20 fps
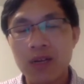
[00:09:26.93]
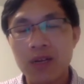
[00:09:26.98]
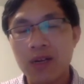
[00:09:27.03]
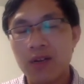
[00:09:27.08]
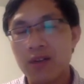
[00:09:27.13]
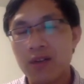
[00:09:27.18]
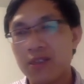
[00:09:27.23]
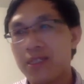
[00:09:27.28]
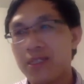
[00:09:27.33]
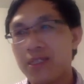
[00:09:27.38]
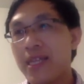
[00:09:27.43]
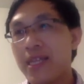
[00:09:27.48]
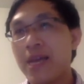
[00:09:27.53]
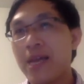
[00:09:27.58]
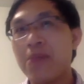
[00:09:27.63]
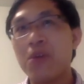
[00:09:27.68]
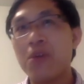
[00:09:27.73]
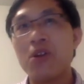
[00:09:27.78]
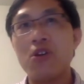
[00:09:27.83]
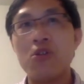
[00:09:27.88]

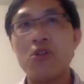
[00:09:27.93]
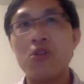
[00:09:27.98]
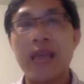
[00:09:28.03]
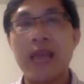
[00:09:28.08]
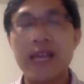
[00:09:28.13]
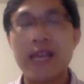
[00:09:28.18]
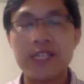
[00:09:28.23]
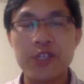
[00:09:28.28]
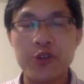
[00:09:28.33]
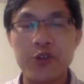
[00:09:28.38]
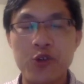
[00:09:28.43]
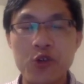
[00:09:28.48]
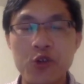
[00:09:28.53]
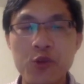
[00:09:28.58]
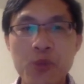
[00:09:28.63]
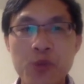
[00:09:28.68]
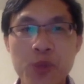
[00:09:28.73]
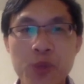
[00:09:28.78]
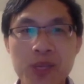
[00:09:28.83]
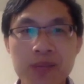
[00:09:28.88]
Nash
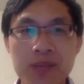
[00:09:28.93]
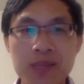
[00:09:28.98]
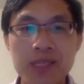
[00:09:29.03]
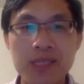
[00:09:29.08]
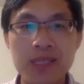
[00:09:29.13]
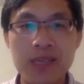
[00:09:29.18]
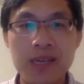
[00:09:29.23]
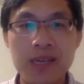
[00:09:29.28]
equilibriums.